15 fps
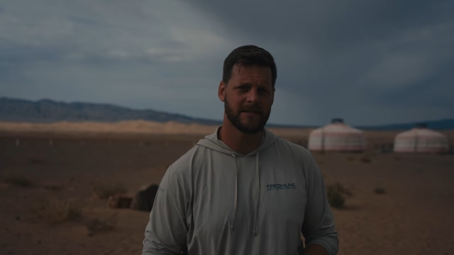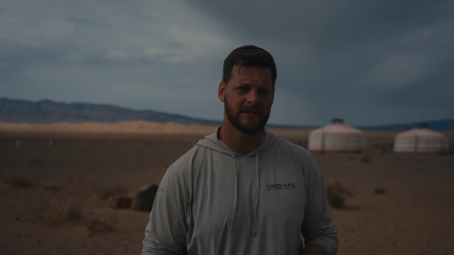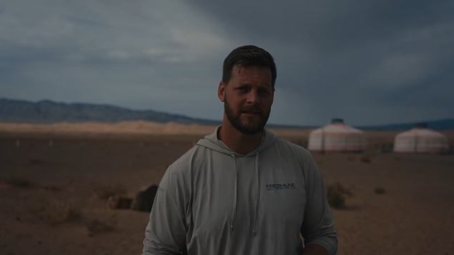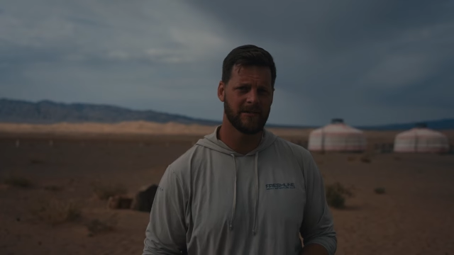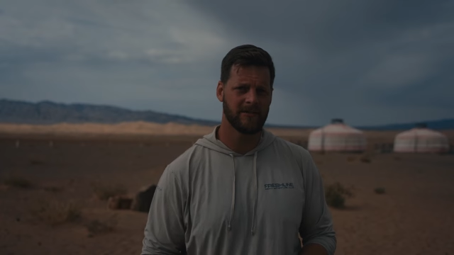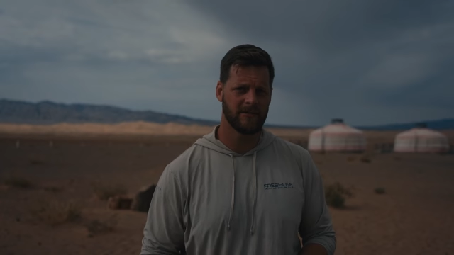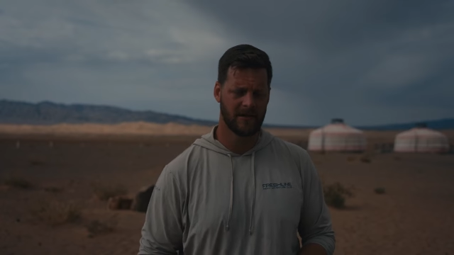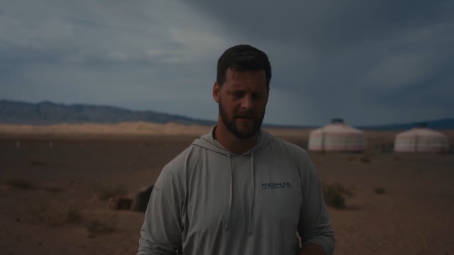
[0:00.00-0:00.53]

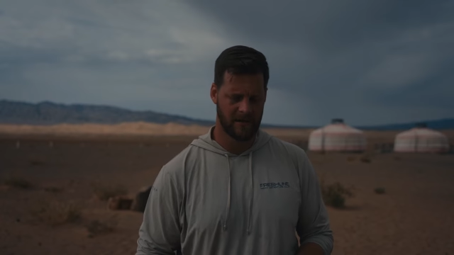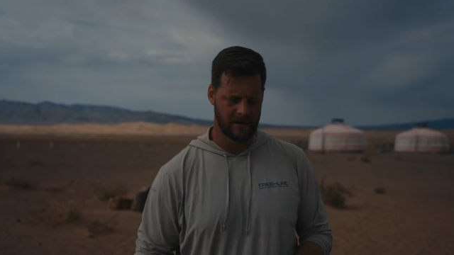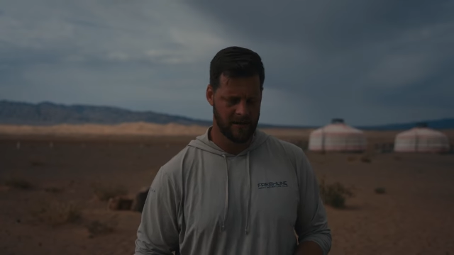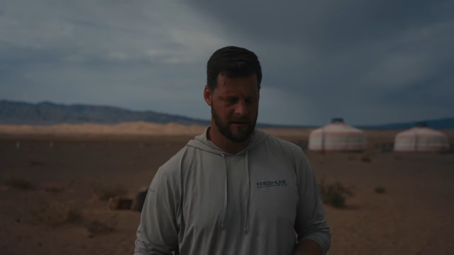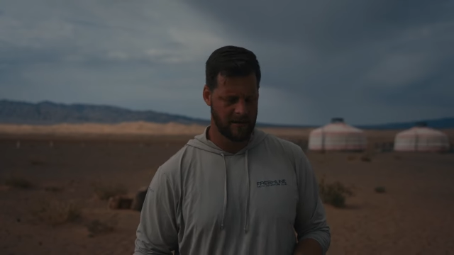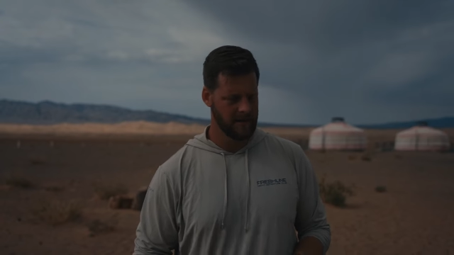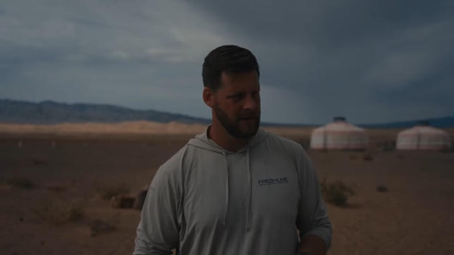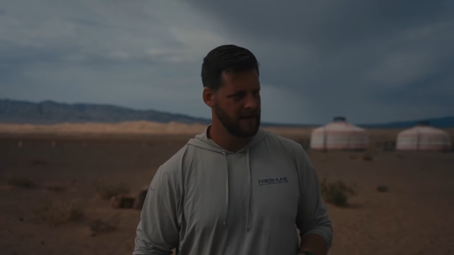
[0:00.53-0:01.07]
so
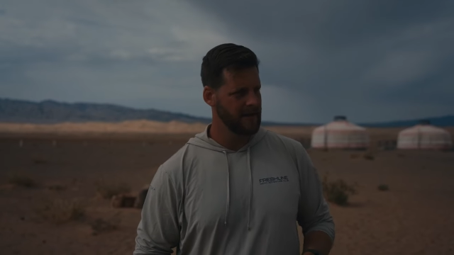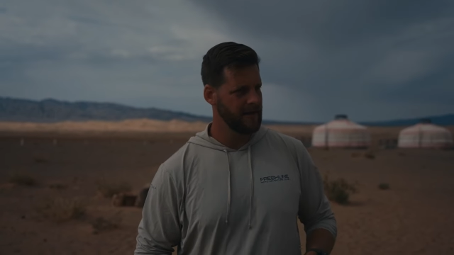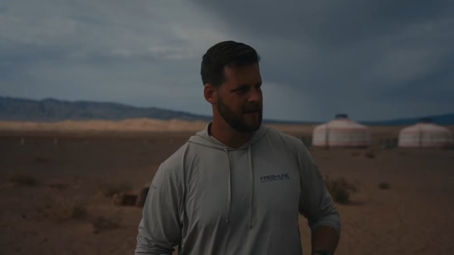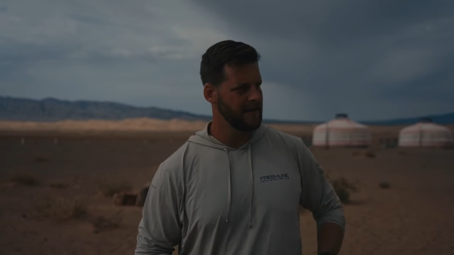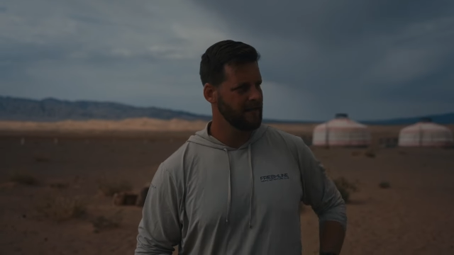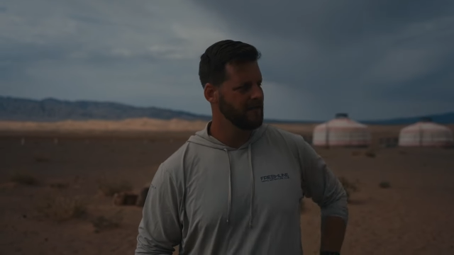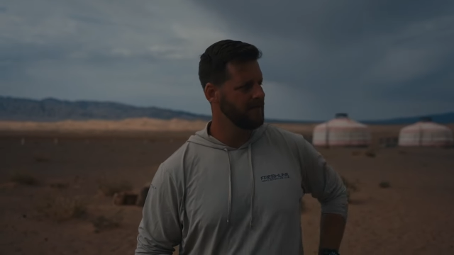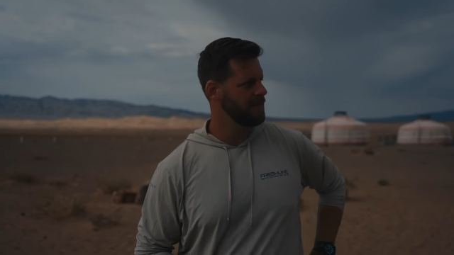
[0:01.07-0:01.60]

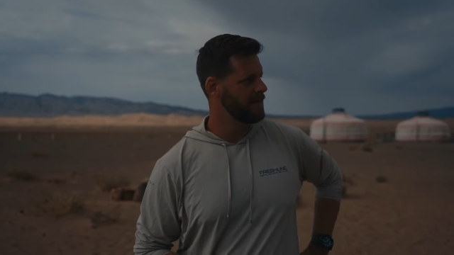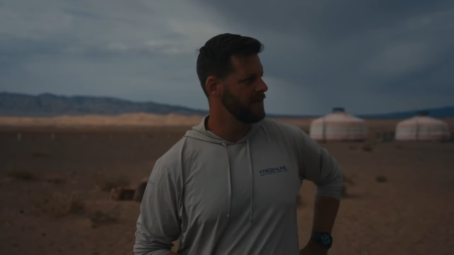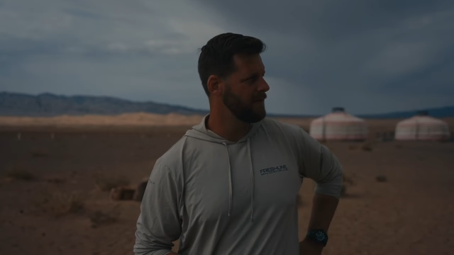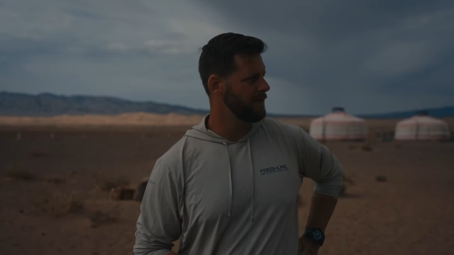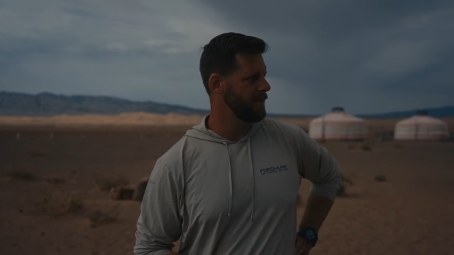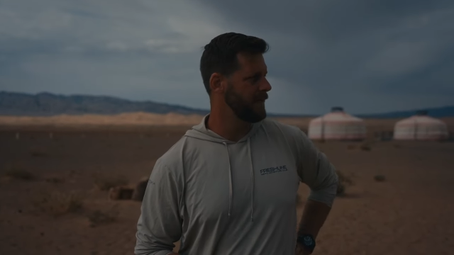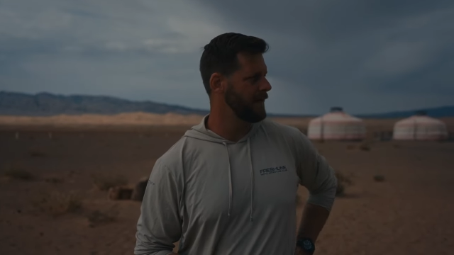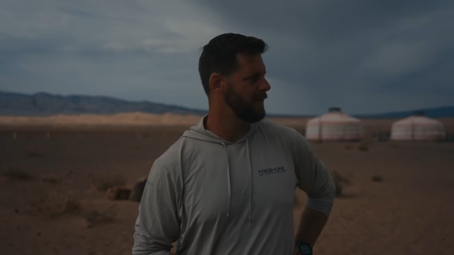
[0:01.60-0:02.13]
um,
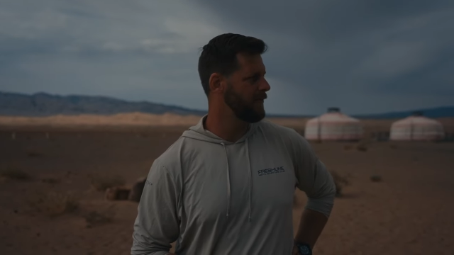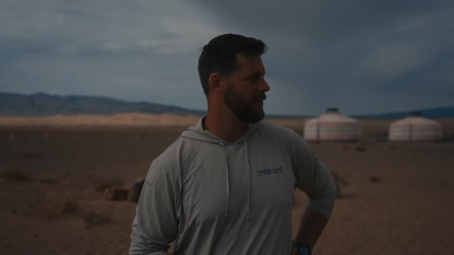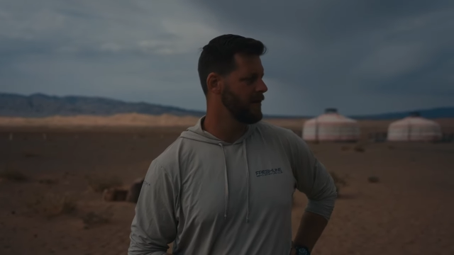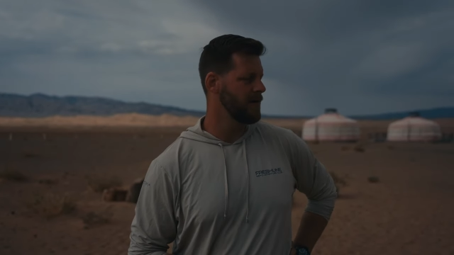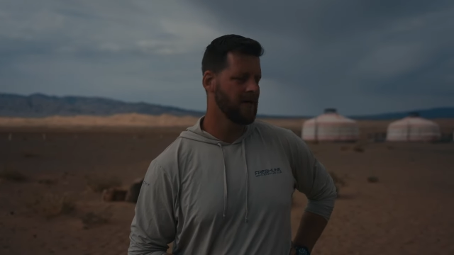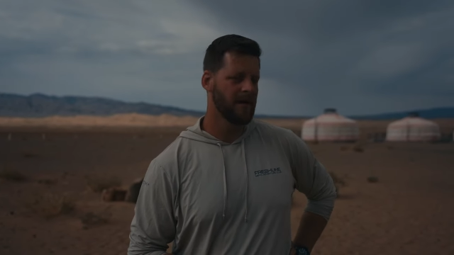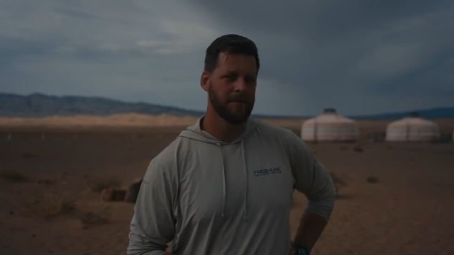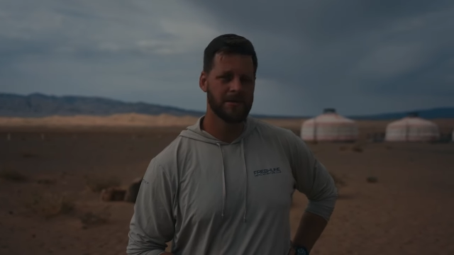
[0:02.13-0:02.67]
if we have a
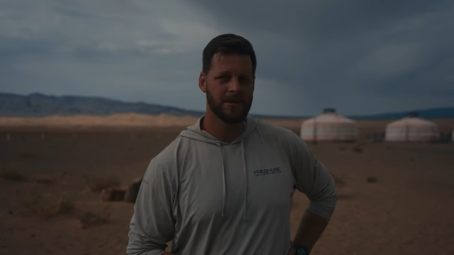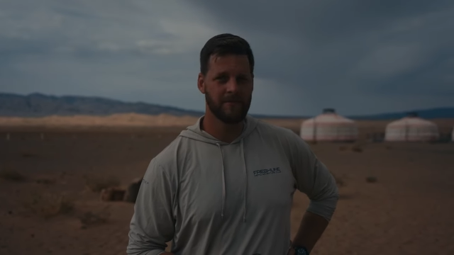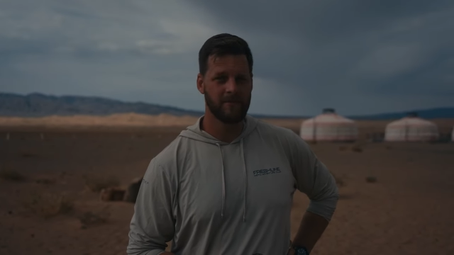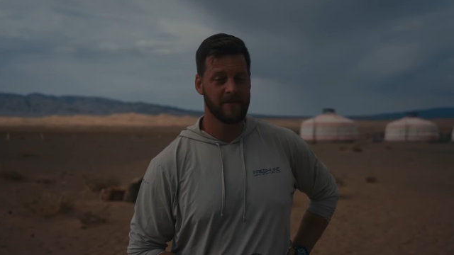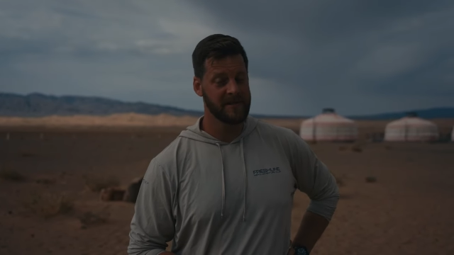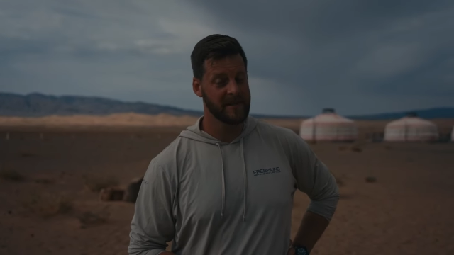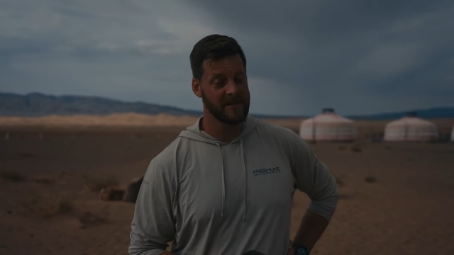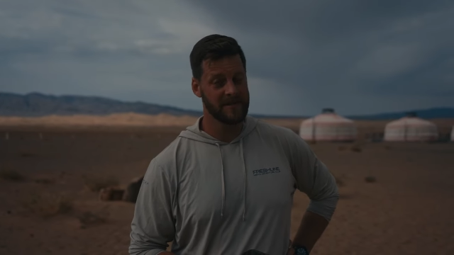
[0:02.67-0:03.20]
better option,
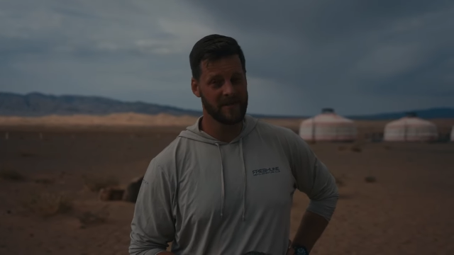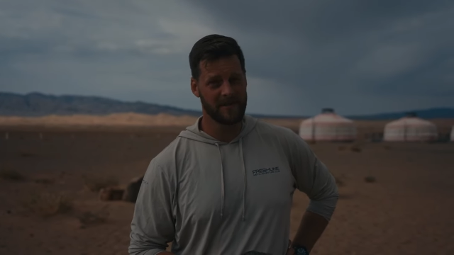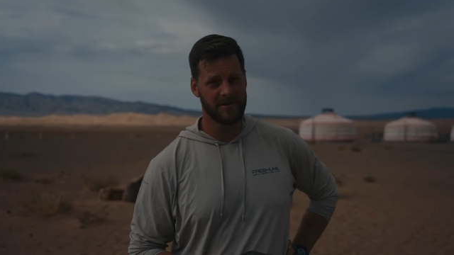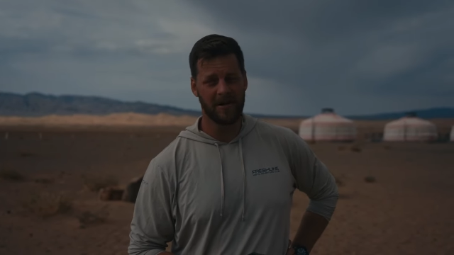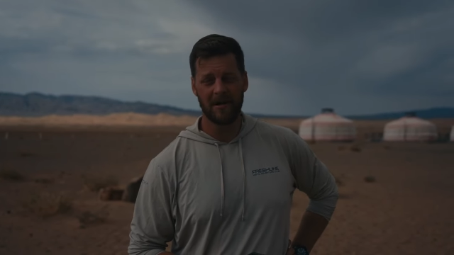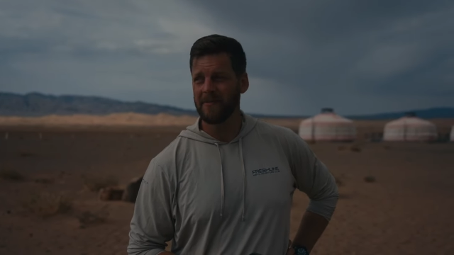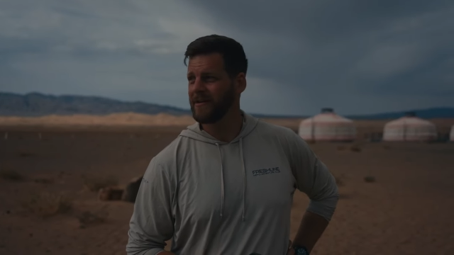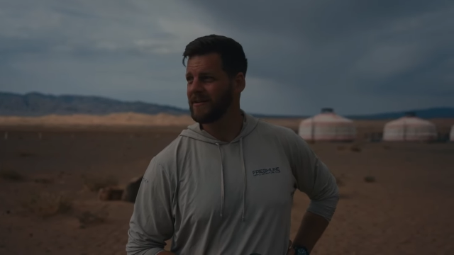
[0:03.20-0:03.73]
potentially a
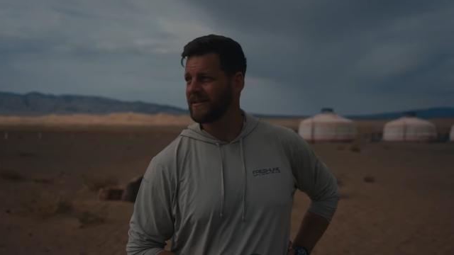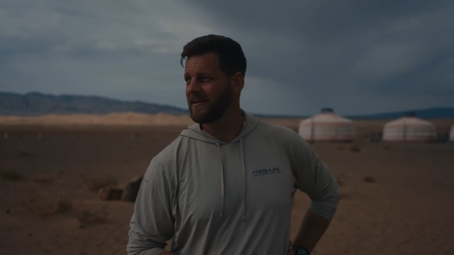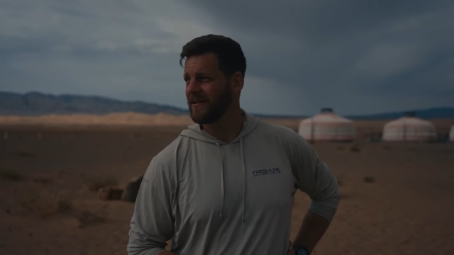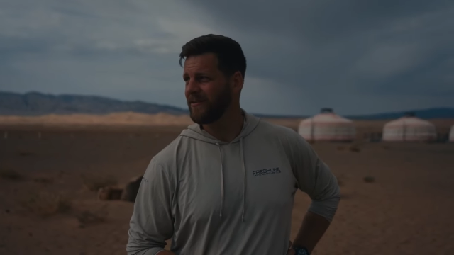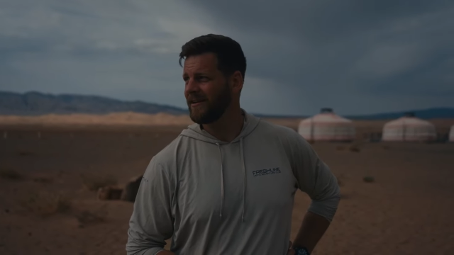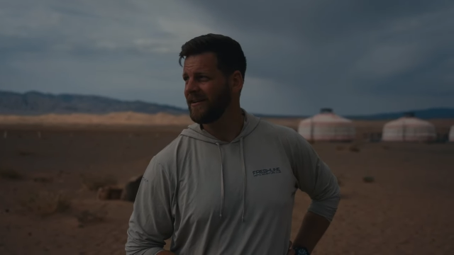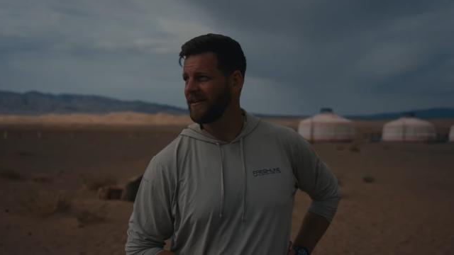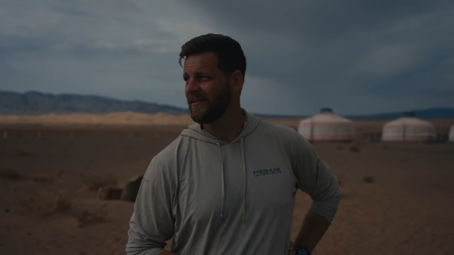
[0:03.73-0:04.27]
chopper to
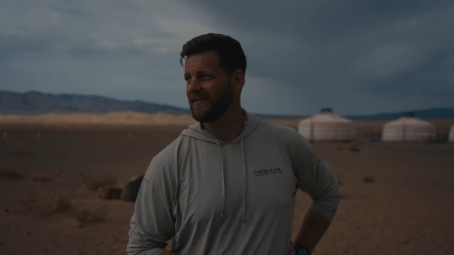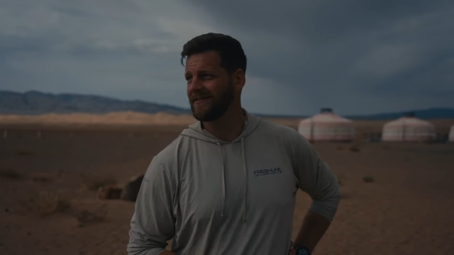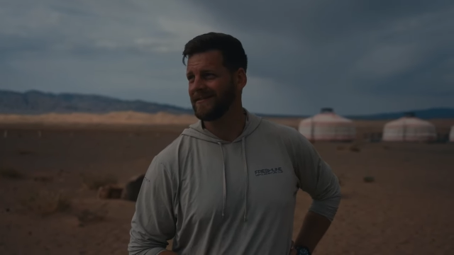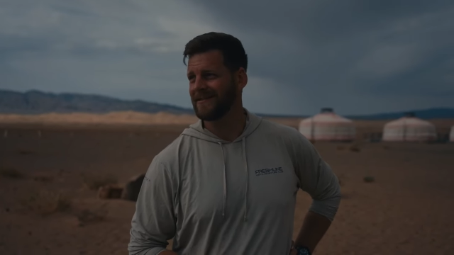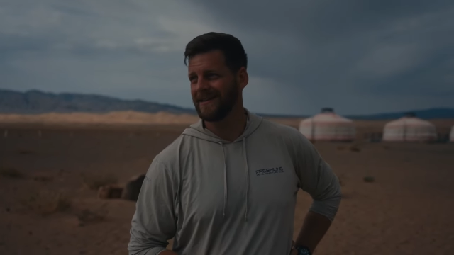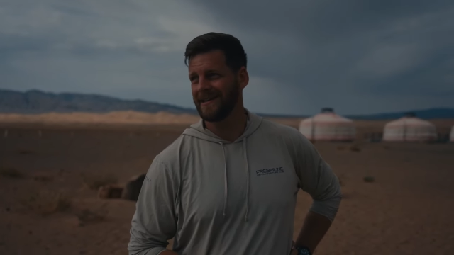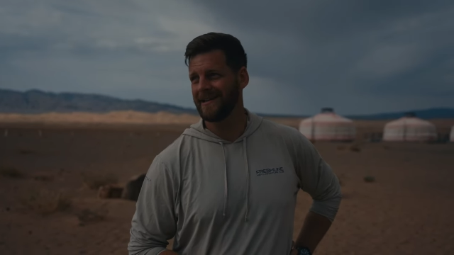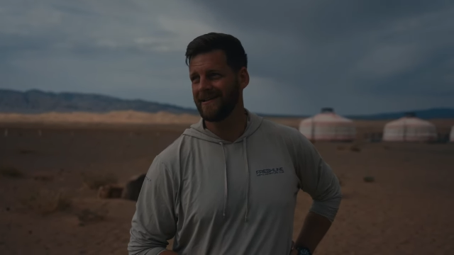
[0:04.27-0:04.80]
come in here
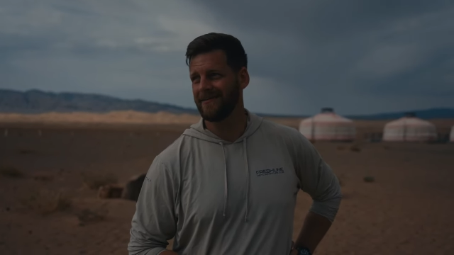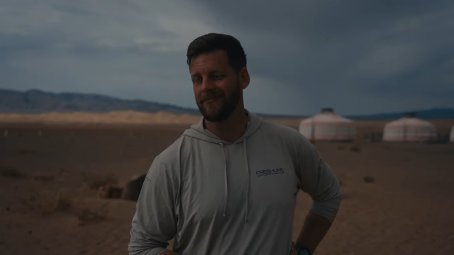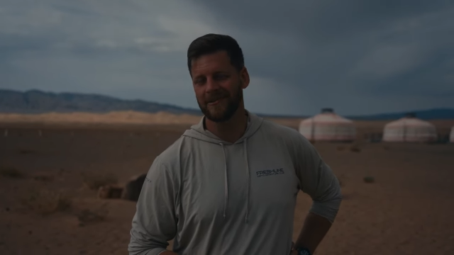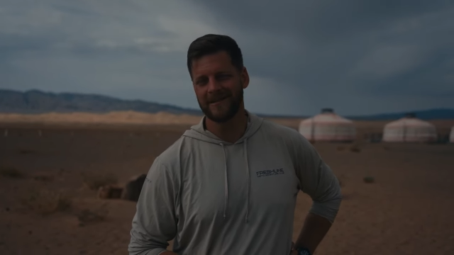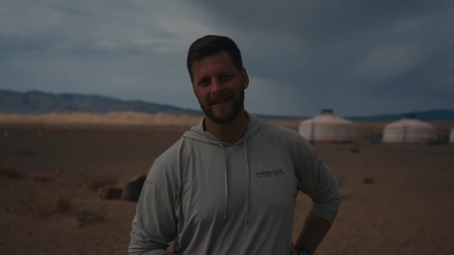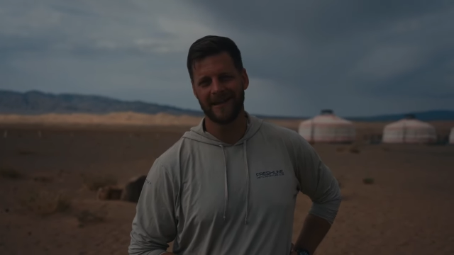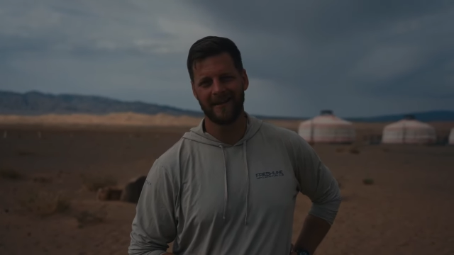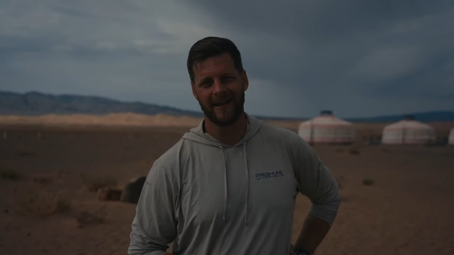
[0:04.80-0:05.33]
then we'll
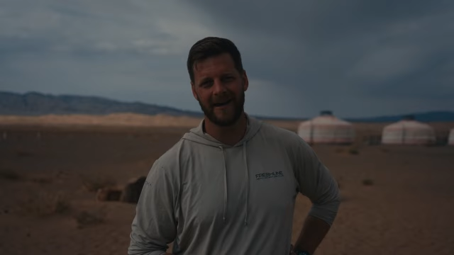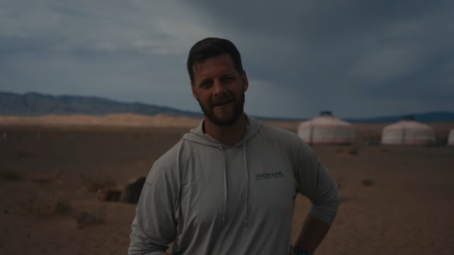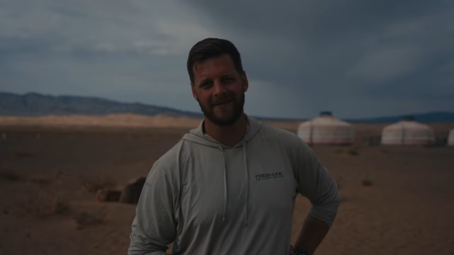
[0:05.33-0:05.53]
take that.